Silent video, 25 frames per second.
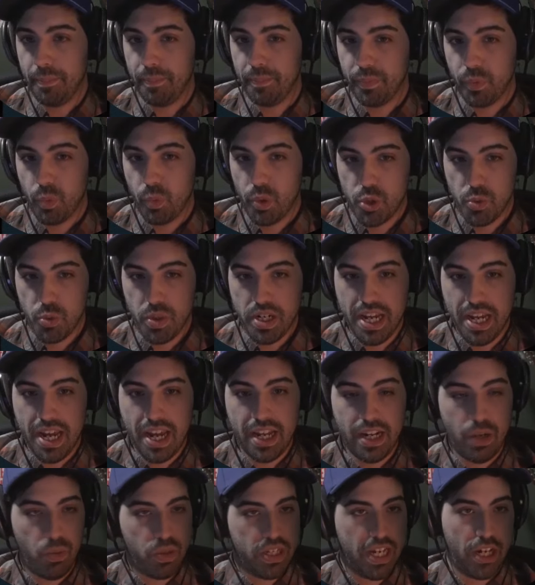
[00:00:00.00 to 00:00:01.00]
which we did.
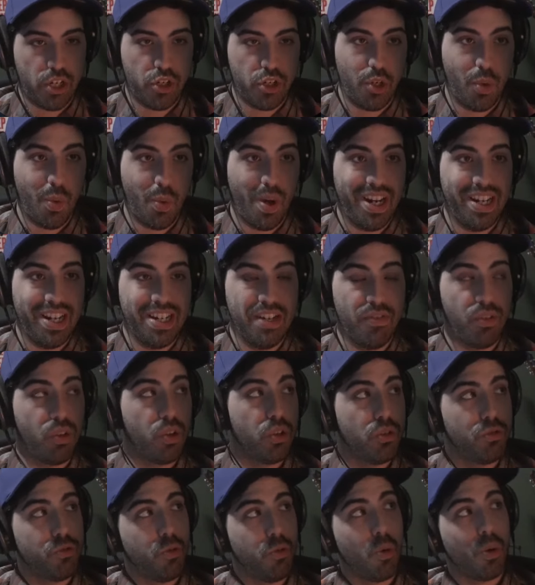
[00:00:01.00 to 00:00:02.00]
It was actually quite a difficult
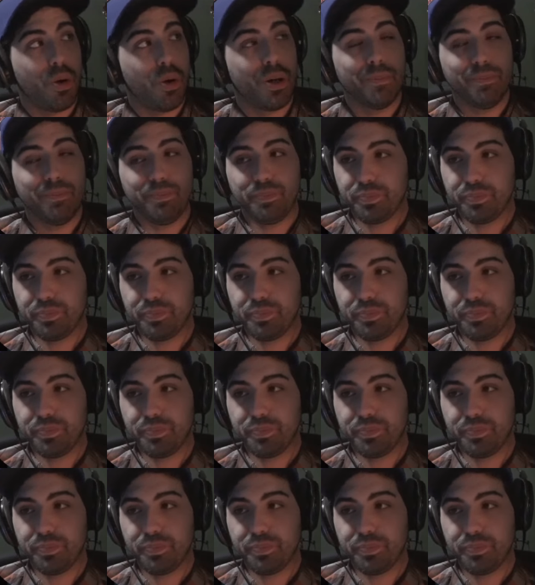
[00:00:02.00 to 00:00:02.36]
4.